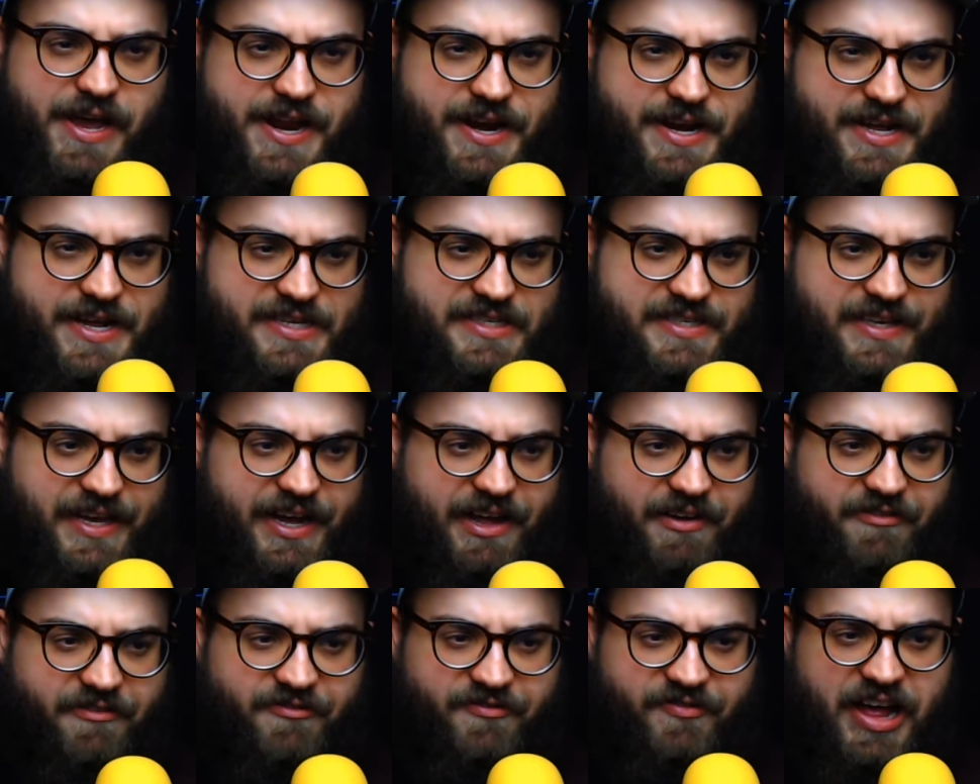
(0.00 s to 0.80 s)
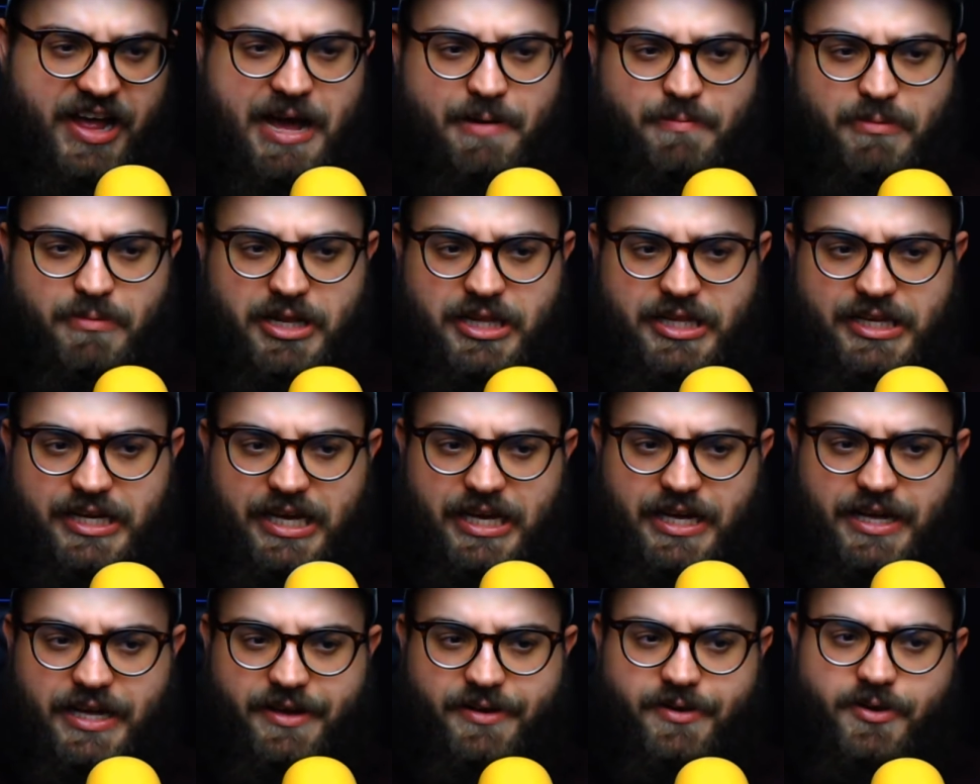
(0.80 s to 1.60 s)
It is like a
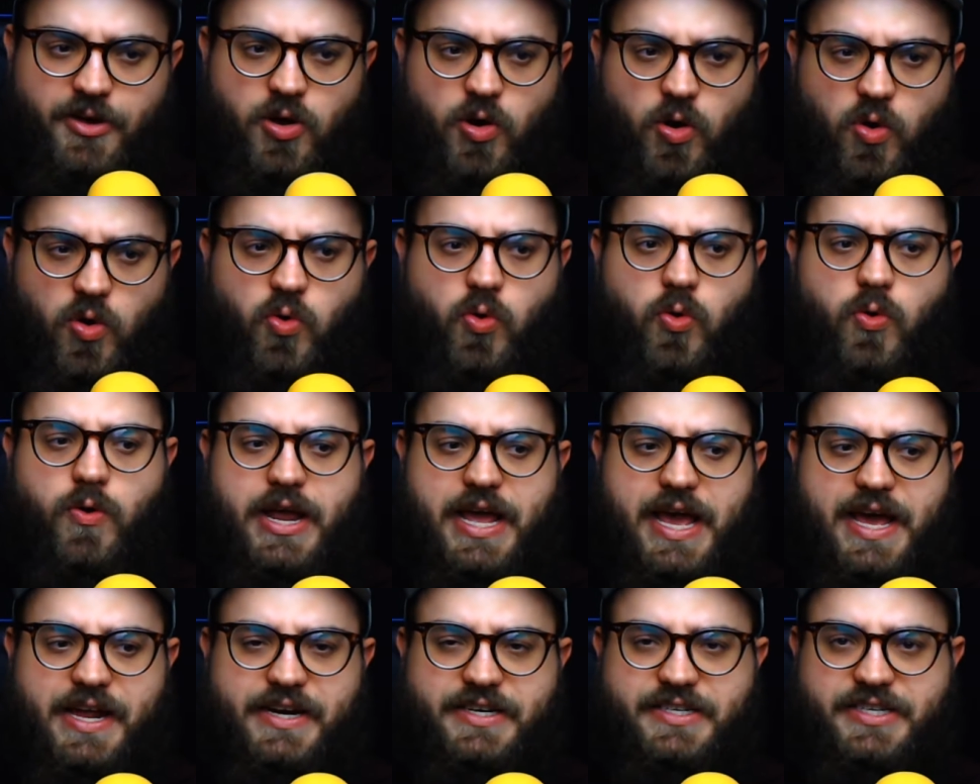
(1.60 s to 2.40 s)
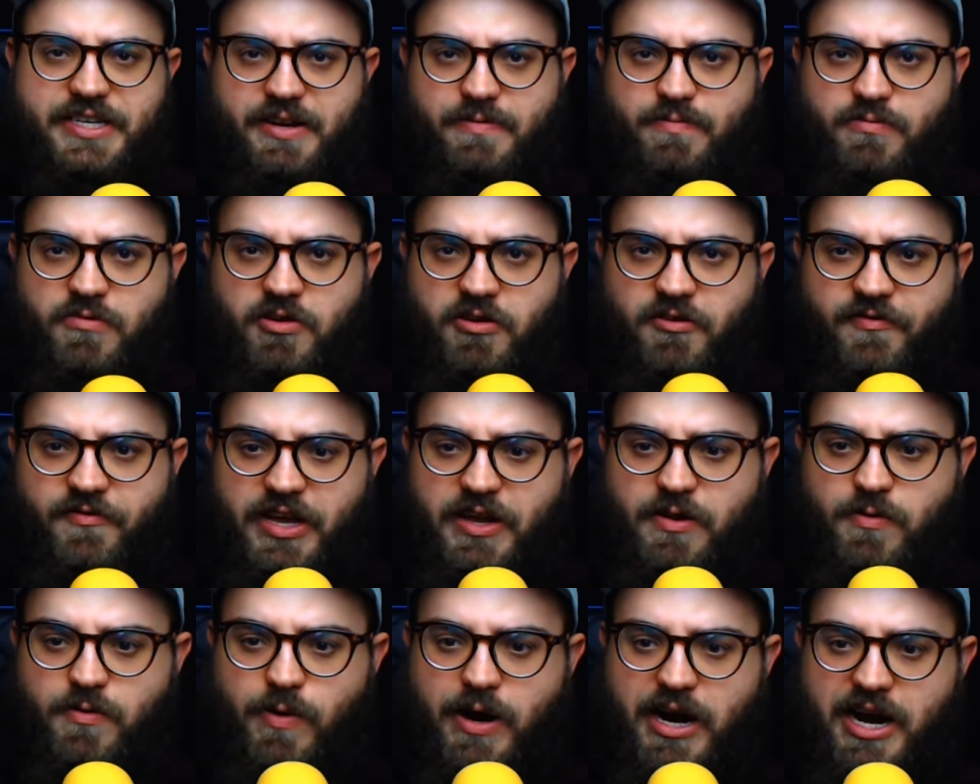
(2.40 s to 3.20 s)
family-oriented
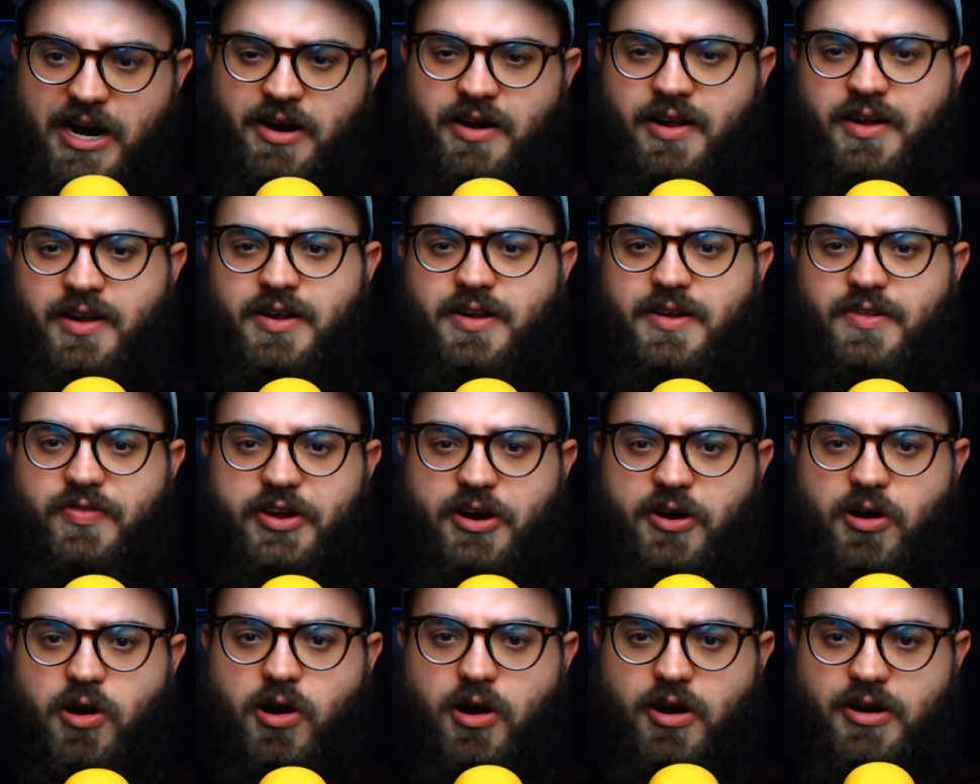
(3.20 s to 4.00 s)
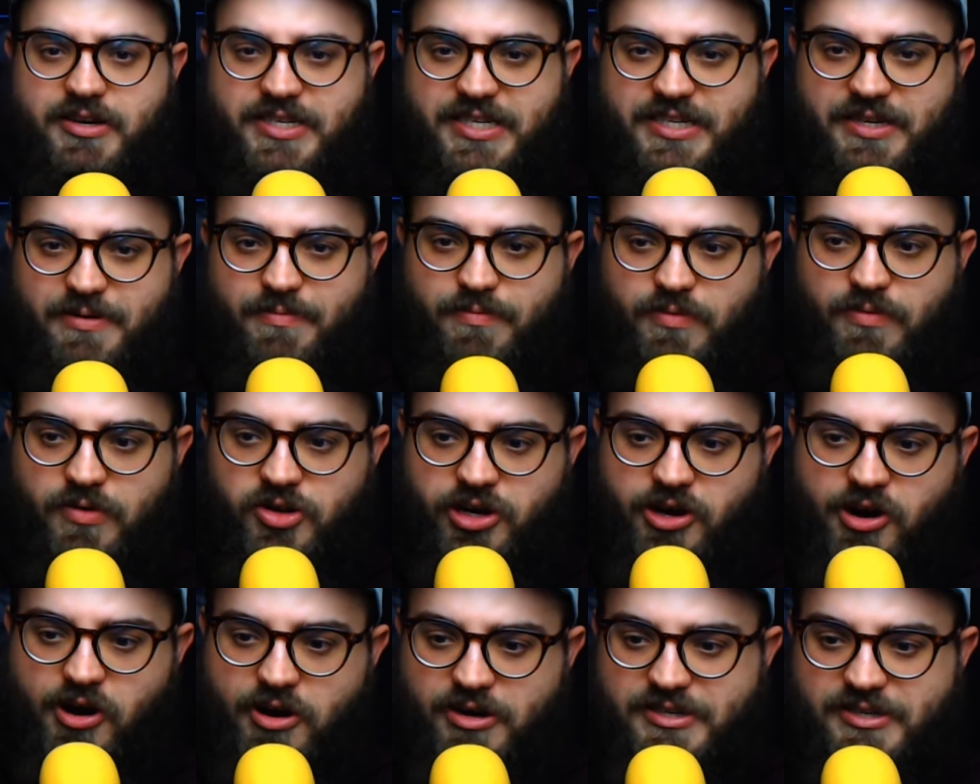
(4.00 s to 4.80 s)
movie where there are some
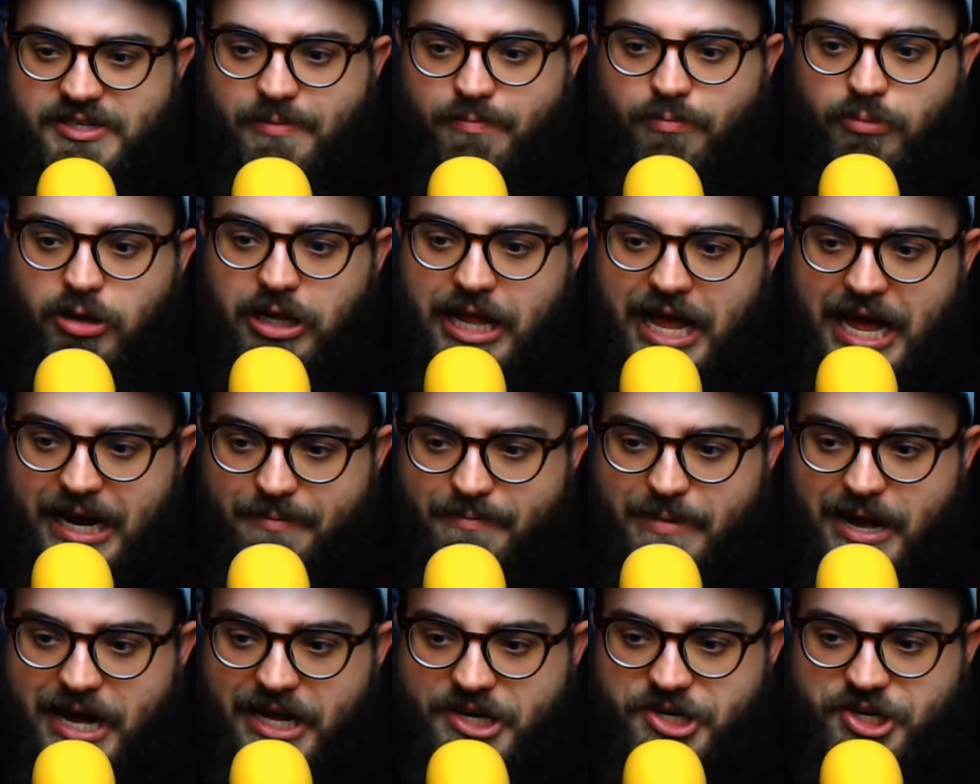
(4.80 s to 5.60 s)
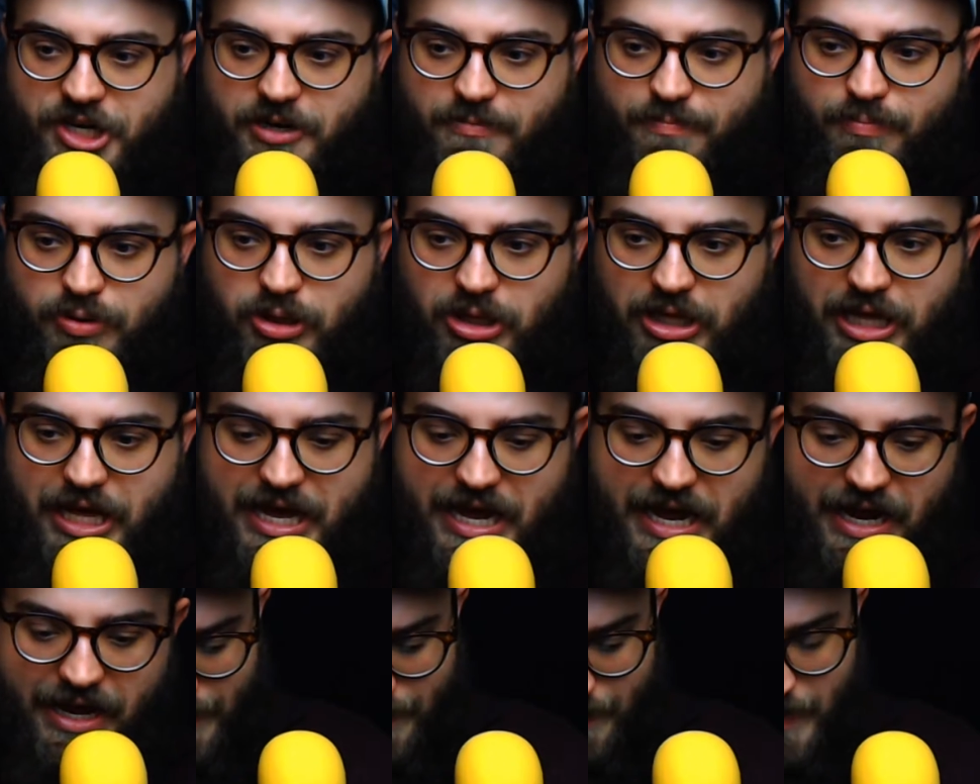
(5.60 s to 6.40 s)
black magic at
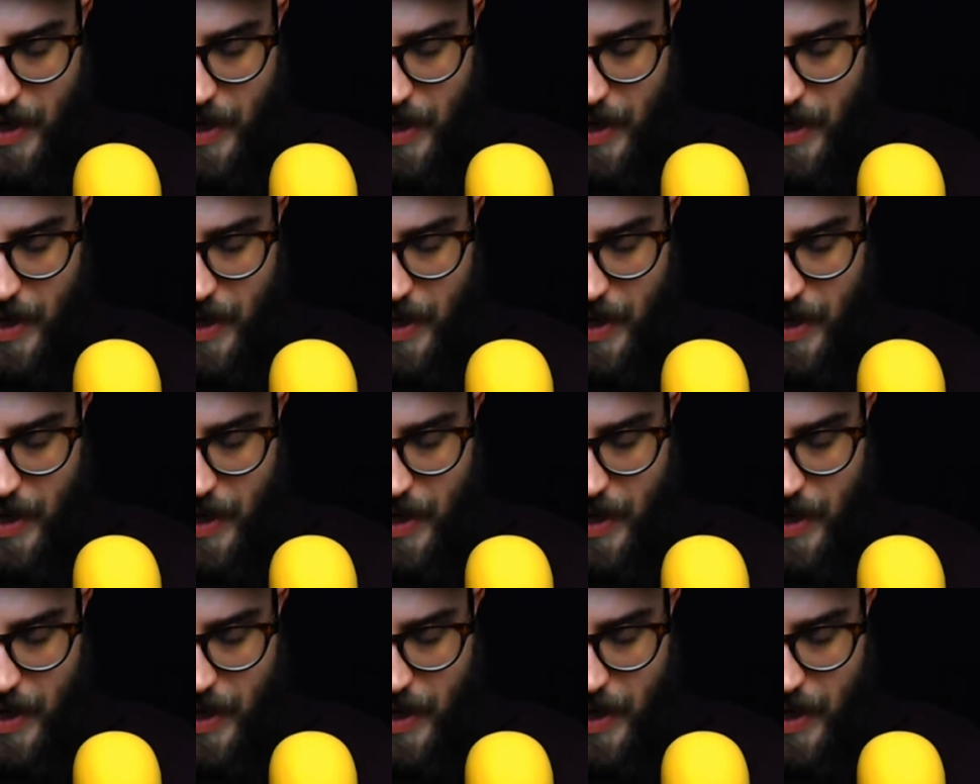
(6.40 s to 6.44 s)
play.